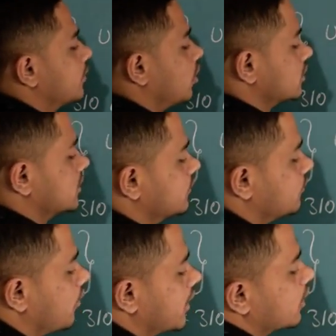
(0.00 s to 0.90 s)
Because
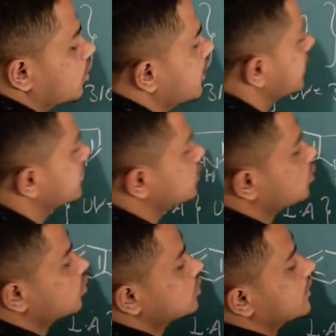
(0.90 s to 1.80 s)
for indole it is
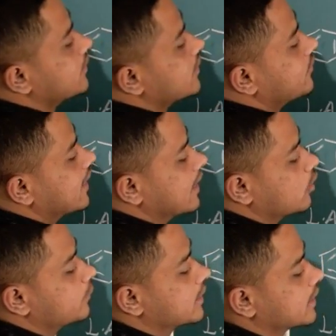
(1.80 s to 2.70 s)
275
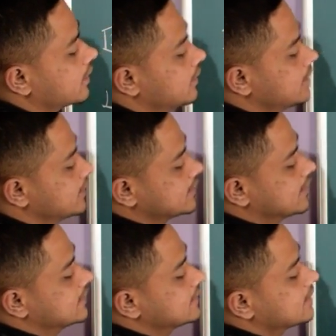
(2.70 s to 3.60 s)
nanometer,
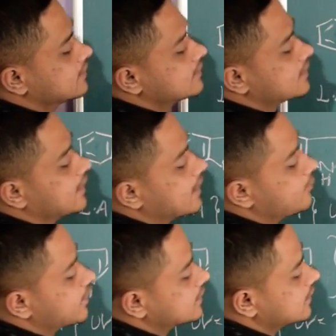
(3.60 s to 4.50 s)
since 310
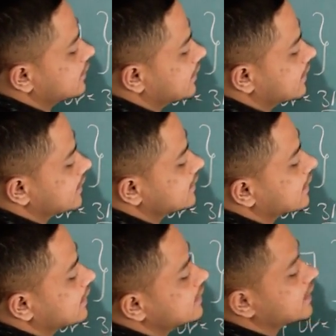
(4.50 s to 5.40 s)
means it is
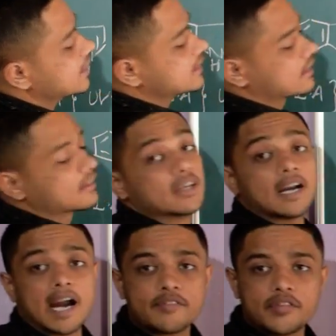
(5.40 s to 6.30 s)
in conjugation,
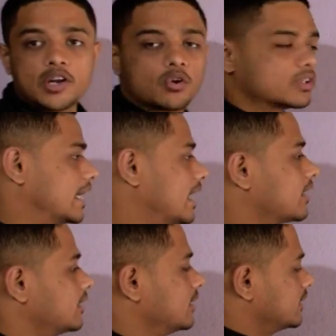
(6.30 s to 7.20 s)
and we know
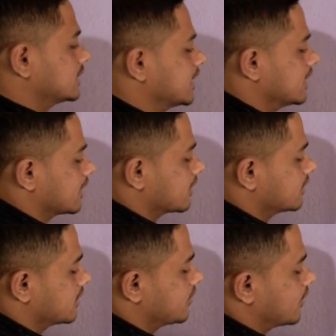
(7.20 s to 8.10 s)
that, see here,
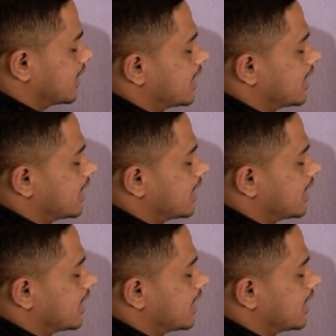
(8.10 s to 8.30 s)
if I